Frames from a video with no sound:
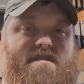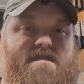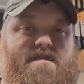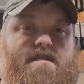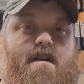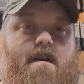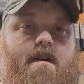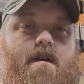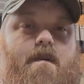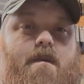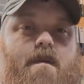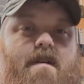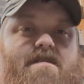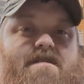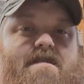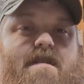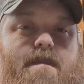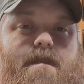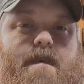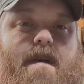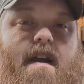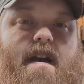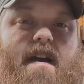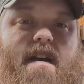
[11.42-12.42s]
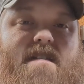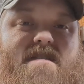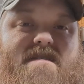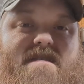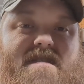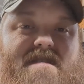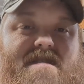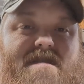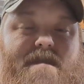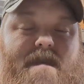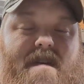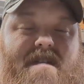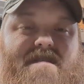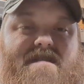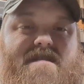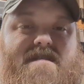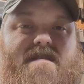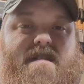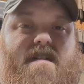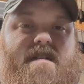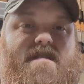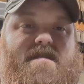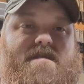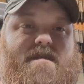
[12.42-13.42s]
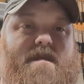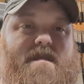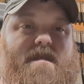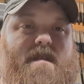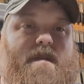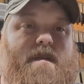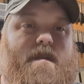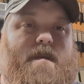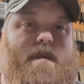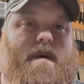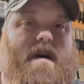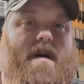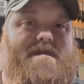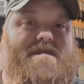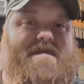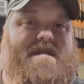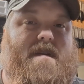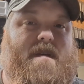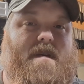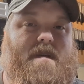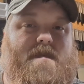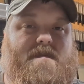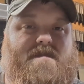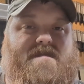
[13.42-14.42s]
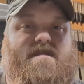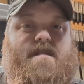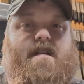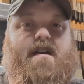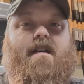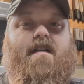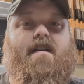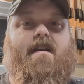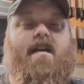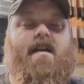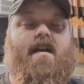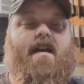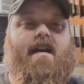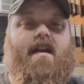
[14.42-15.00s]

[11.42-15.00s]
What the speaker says: So what's up, guys? This is Mason Shares with the little Wapsie Homestead,